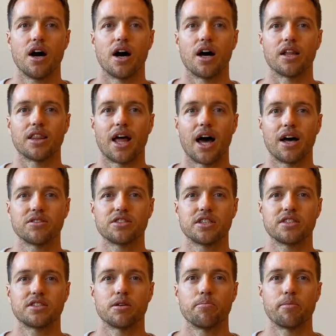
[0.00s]
allows
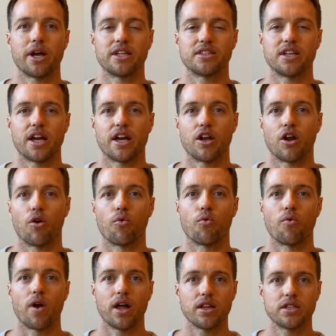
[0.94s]
us to maintain a
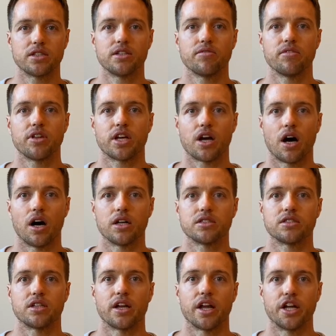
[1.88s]
relatively
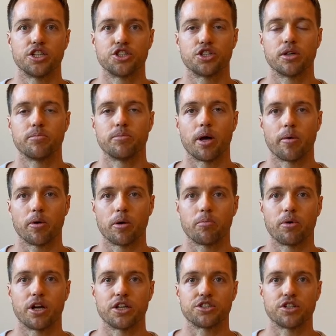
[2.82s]
constant intra-abdominal
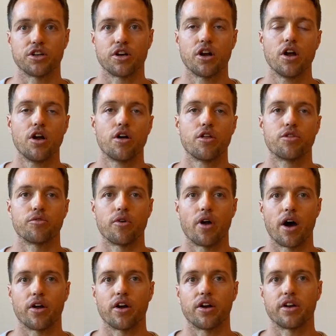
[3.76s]
pressure
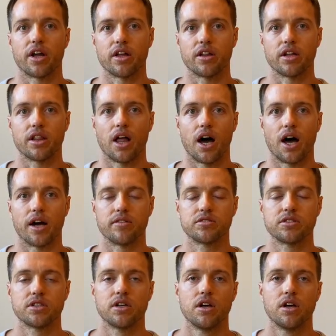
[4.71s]
throughout our daily lives.